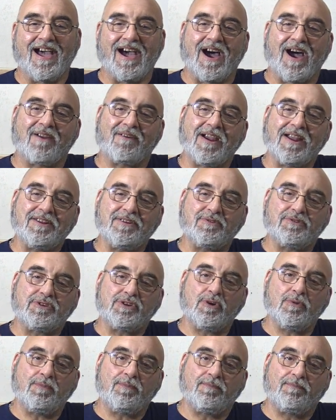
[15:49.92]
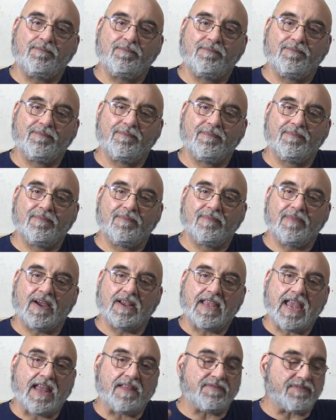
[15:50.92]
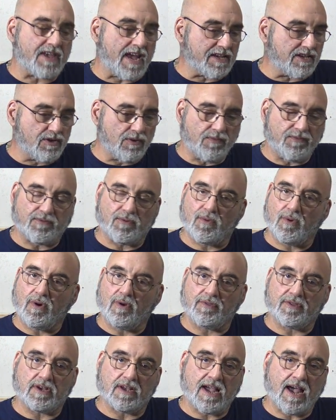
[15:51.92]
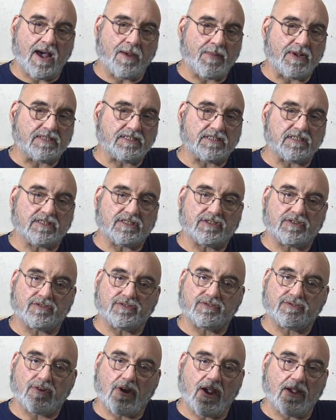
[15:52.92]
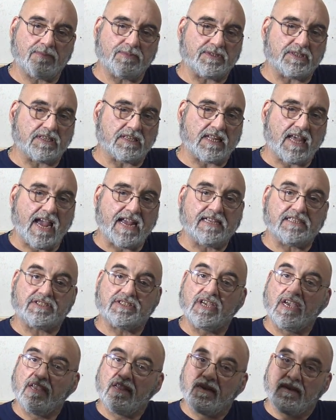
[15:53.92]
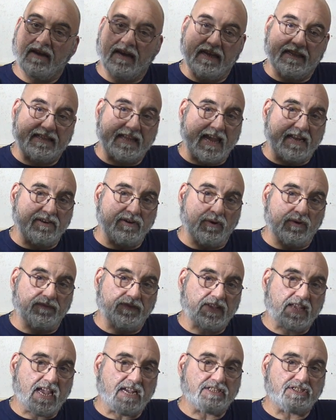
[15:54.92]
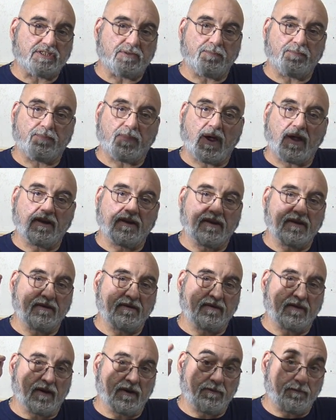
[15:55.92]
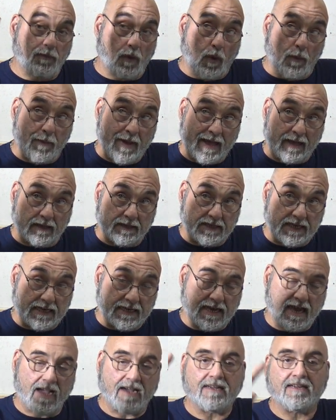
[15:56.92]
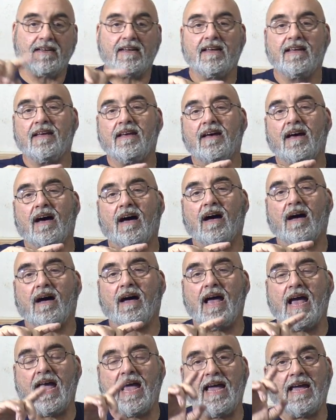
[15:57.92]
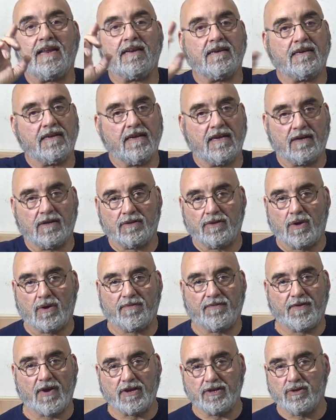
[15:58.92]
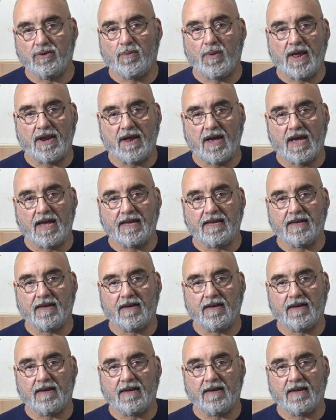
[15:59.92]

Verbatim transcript: All right, YouTube. Again, thank you for all the comments, the subscribes, the likes hit that notification button and or bell, ding dong, uh, and it'll notify you when I